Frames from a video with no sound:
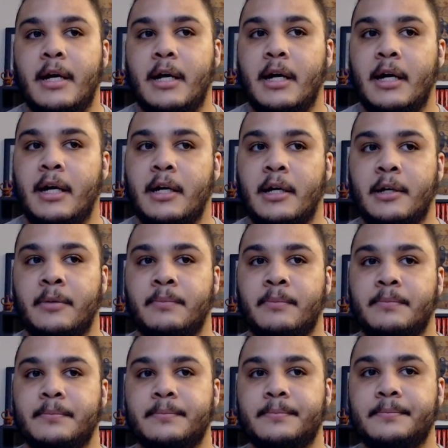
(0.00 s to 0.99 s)

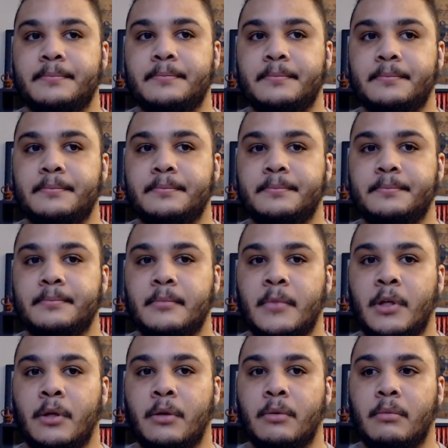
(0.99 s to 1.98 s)
you
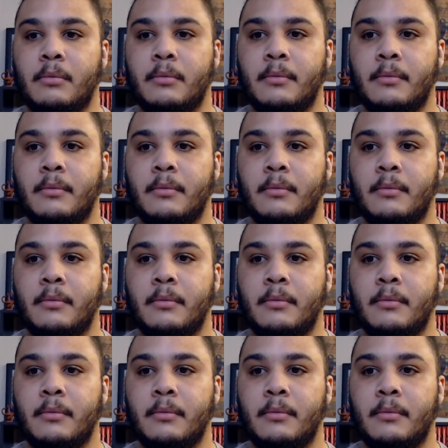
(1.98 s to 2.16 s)
know,